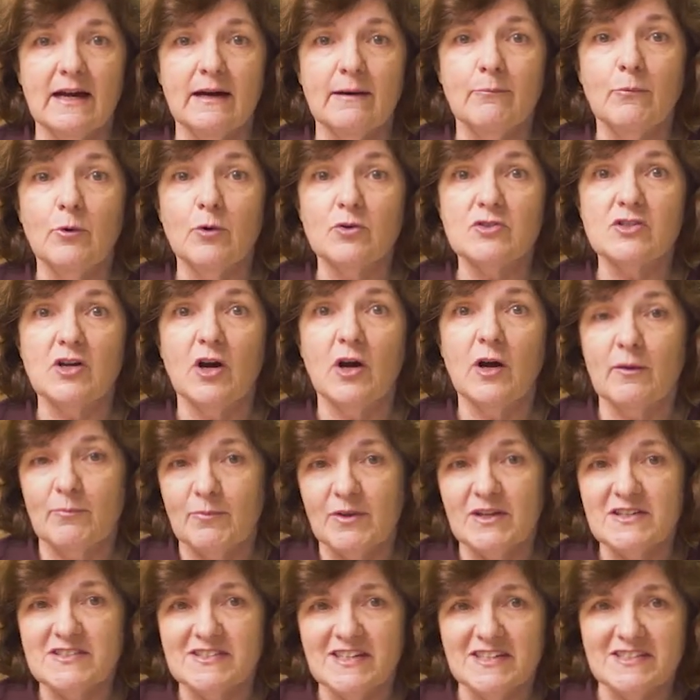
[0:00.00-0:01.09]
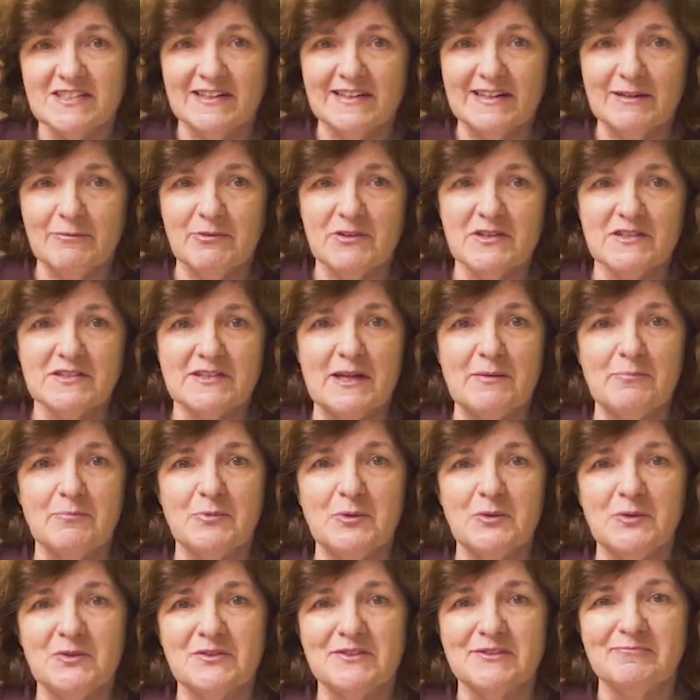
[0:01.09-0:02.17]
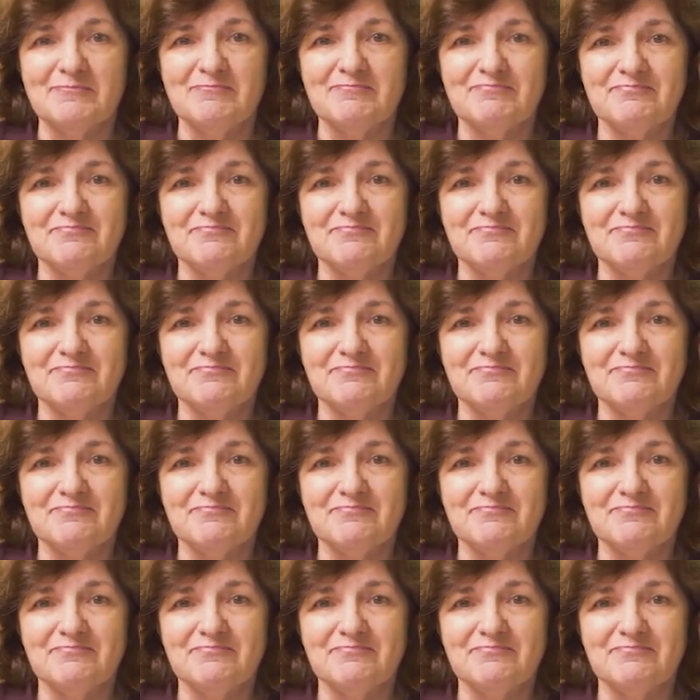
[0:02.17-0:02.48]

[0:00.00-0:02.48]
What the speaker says: more time consistently with the same person.